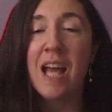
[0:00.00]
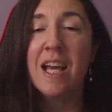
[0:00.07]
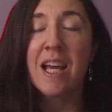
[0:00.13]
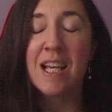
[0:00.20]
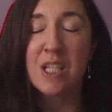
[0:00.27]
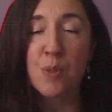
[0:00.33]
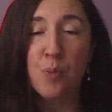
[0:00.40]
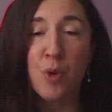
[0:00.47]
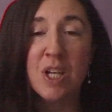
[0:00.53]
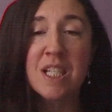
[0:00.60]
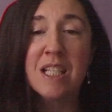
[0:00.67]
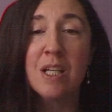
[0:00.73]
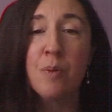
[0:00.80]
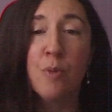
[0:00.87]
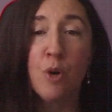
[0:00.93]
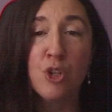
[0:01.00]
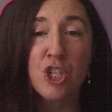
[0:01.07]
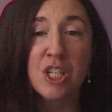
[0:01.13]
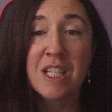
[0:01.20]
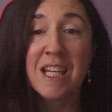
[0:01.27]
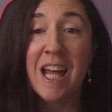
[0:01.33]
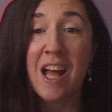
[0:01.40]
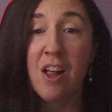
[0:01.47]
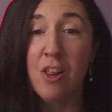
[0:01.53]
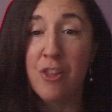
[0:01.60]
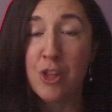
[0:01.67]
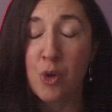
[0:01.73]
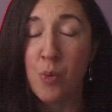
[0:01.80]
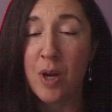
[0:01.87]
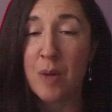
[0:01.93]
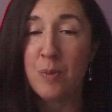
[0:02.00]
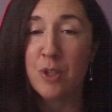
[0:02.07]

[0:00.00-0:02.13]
expressing emotions in a healthy way,